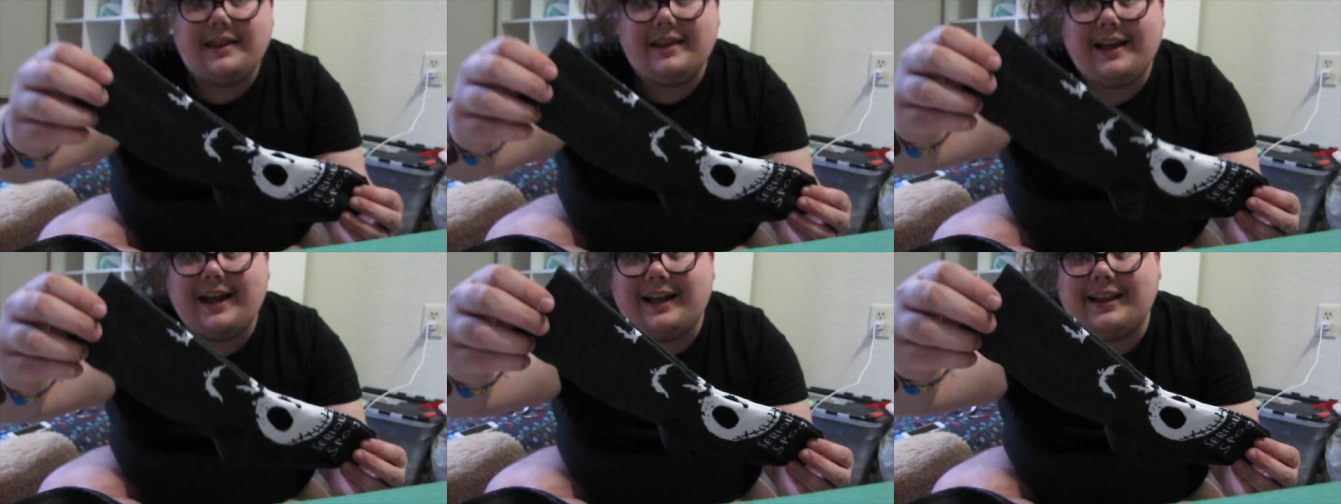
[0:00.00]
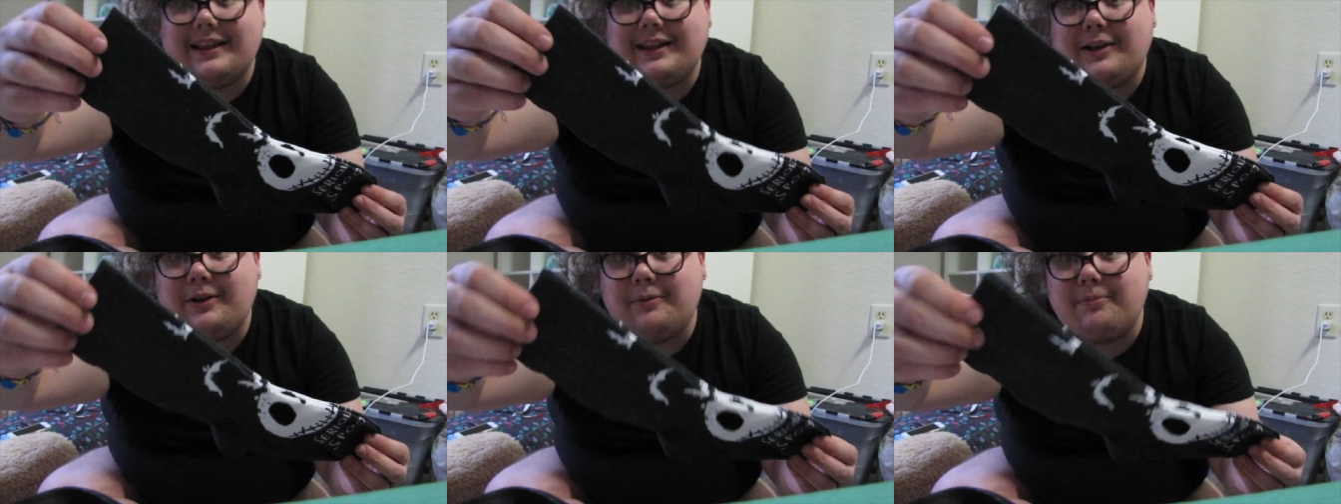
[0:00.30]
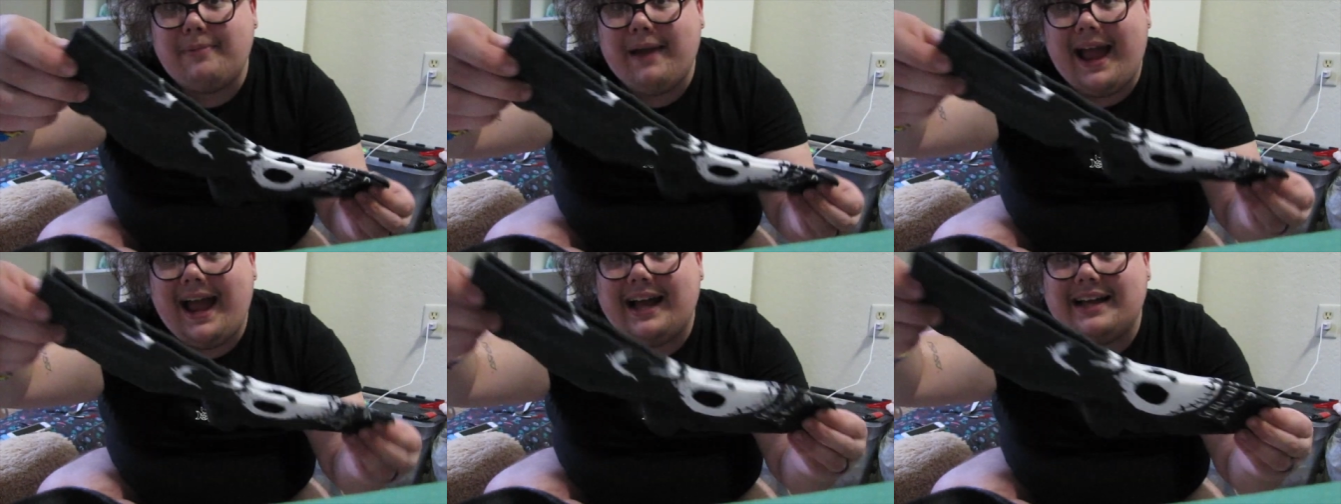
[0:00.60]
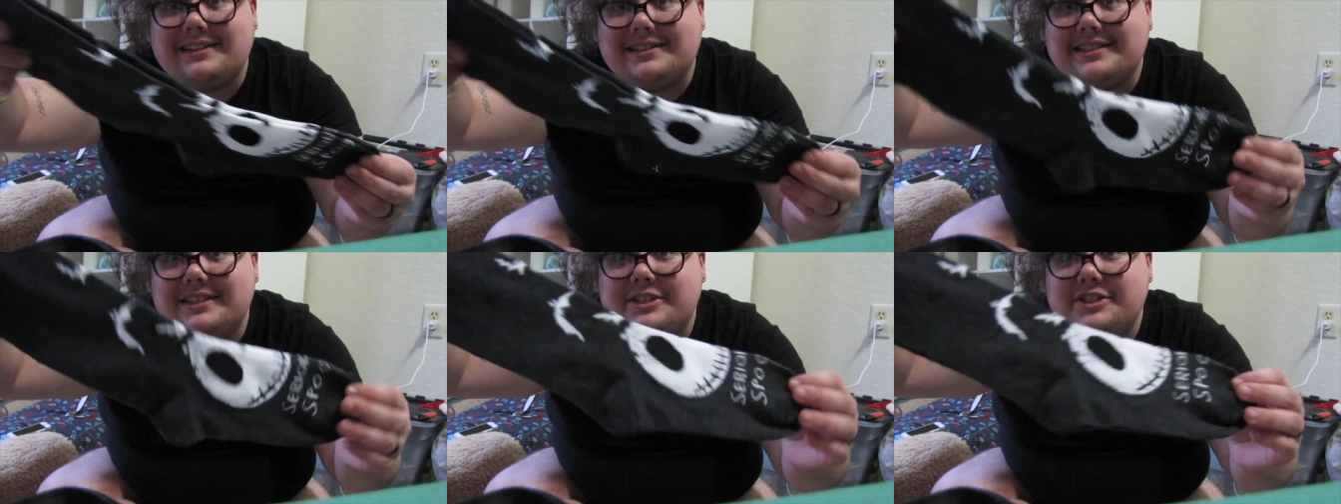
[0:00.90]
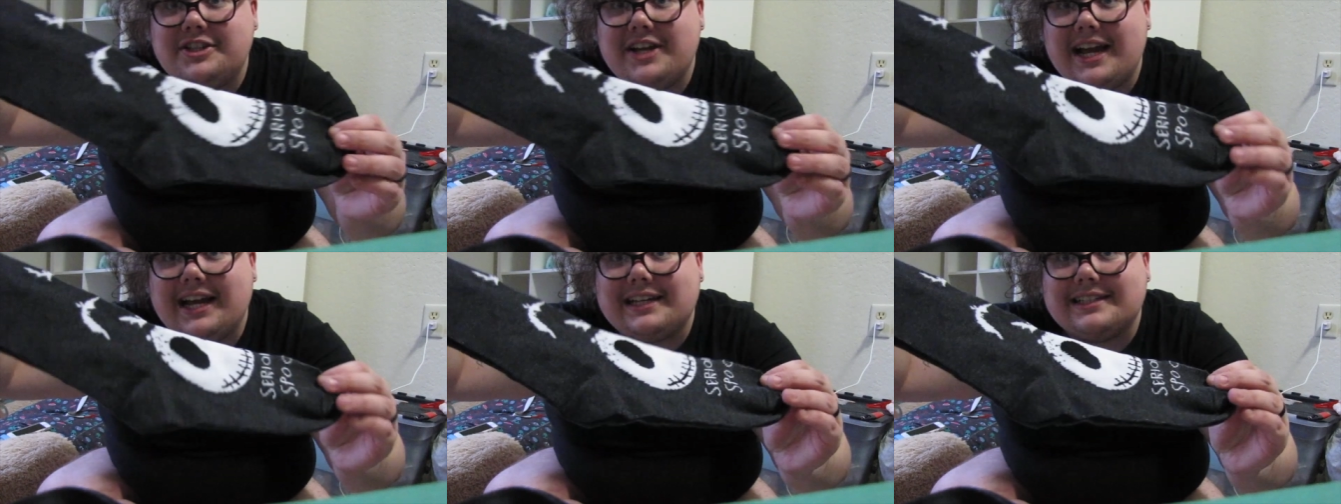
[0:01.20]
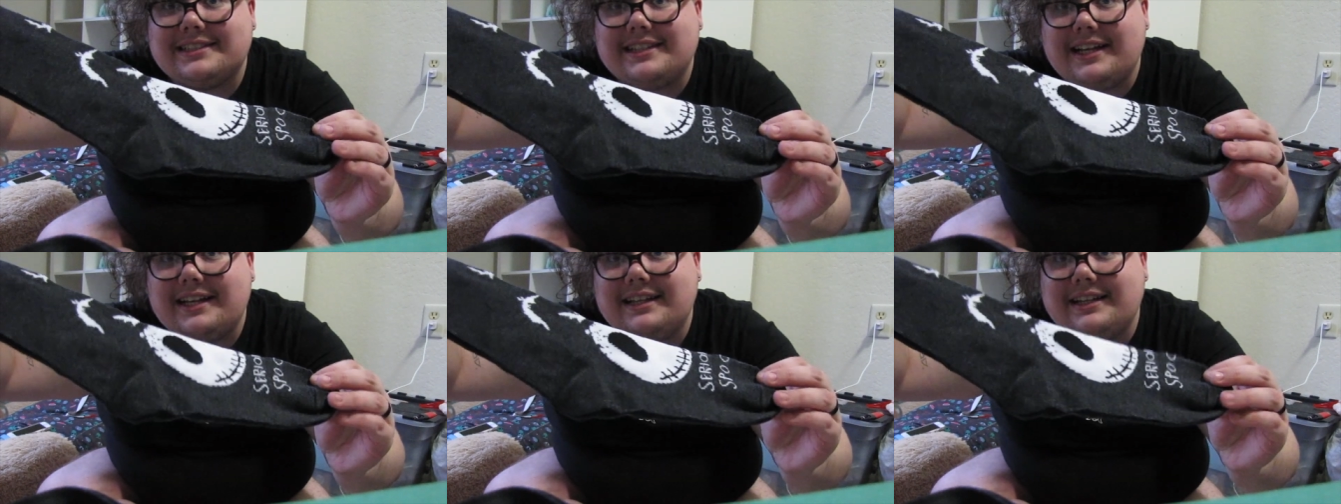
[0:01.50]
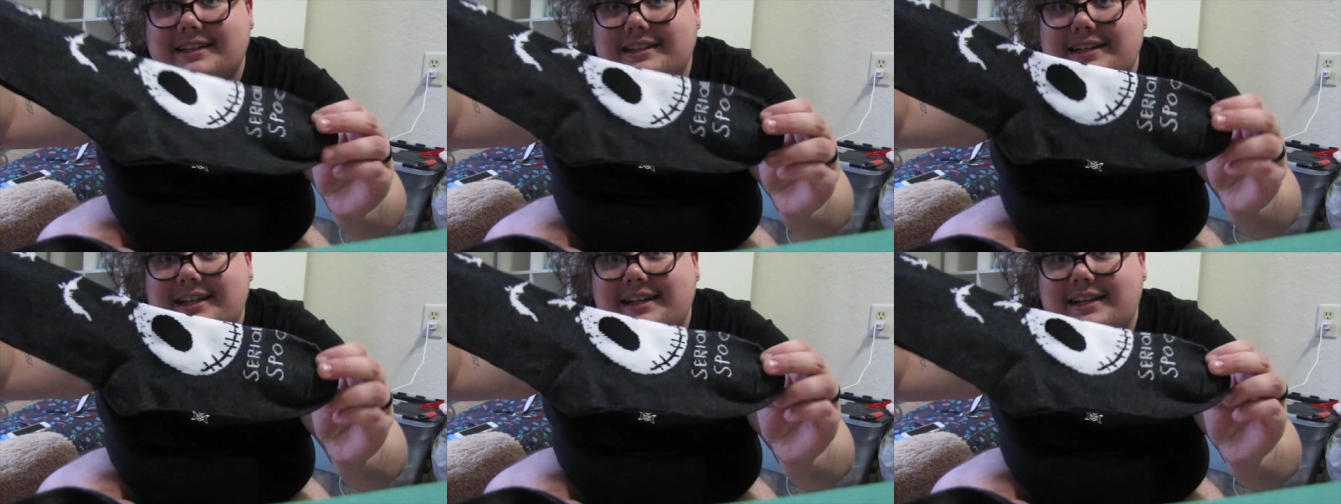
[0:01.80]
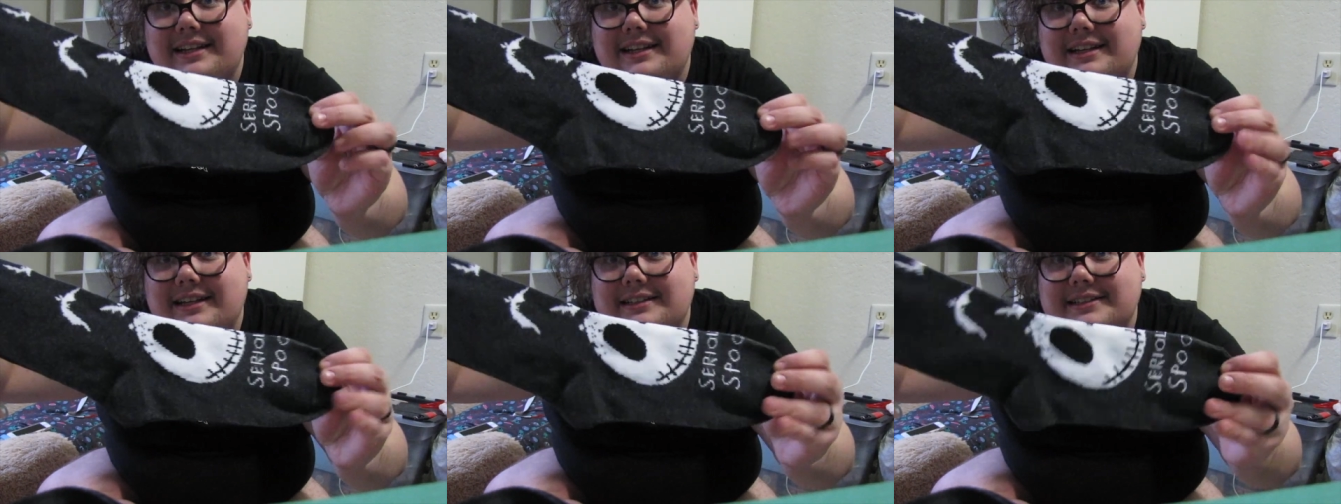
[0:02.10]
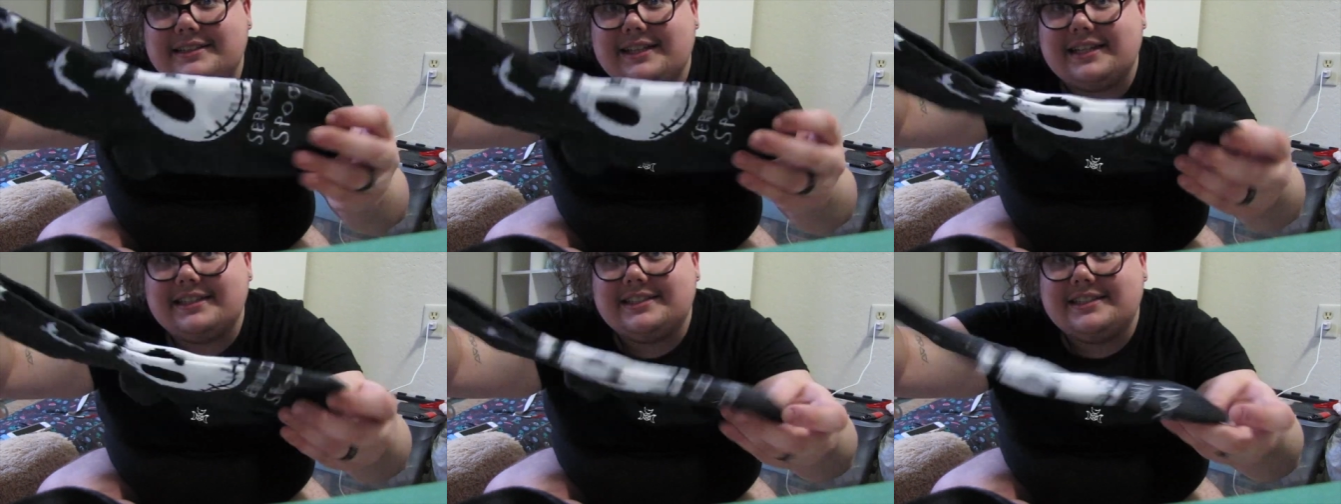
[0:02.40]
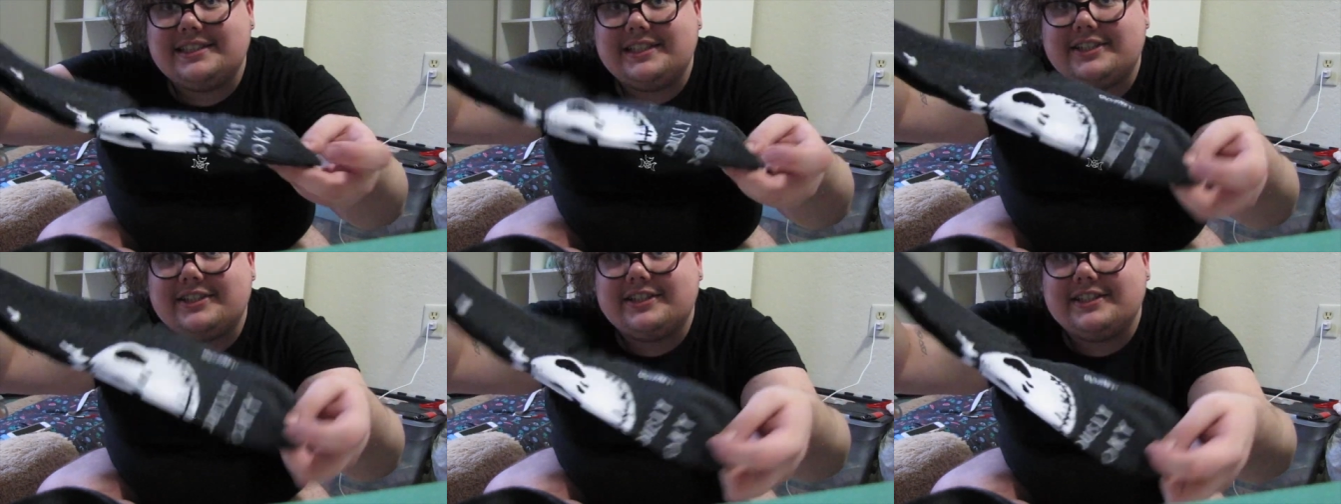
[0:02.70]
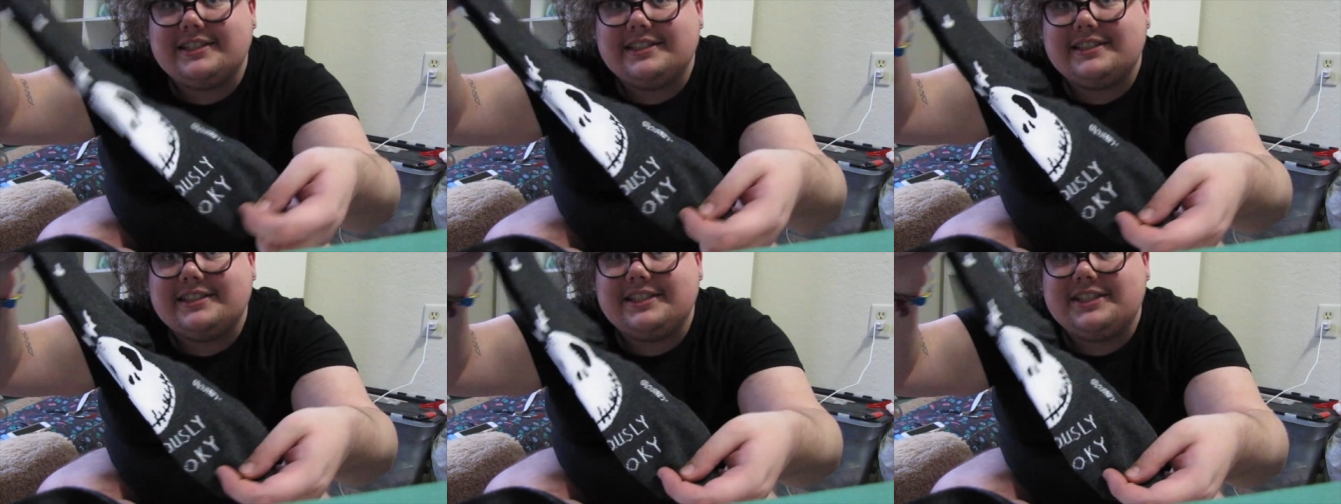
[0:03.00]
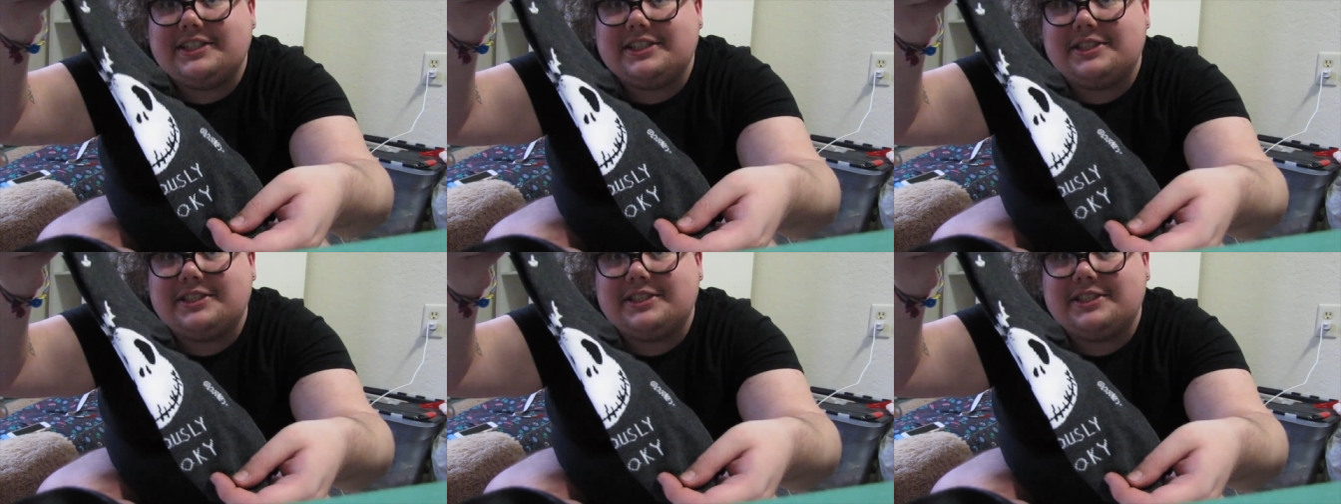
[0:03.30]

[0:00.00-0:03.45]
They got little bats and Jack Skellington, and they say seriously